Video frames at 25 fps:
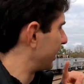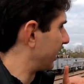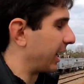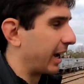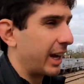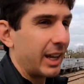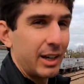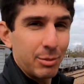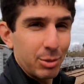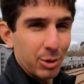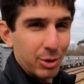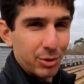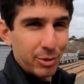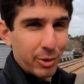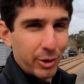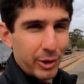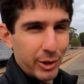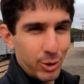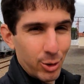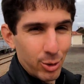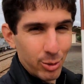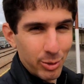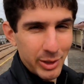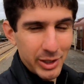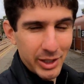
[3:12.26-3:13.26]
And what's
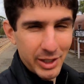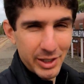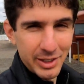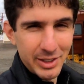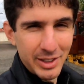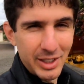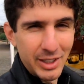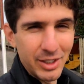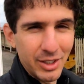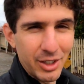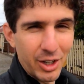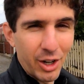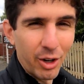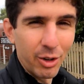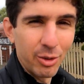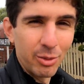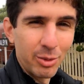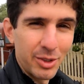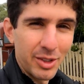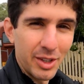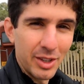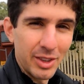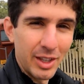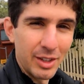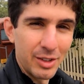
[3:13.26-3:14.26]
very cool, and I didn't know,
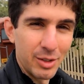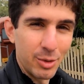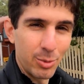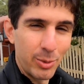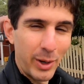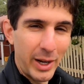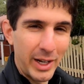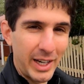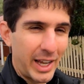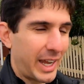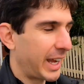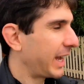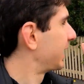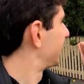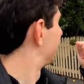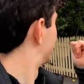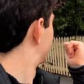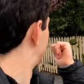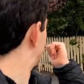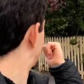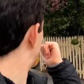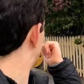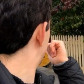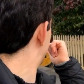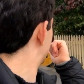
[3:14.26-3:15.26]
was that there's a red hen
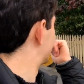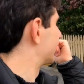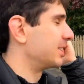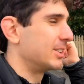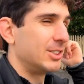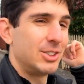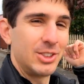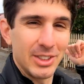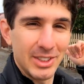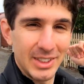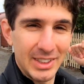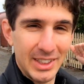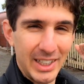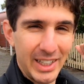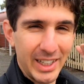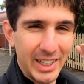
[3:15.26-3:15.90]
that parked just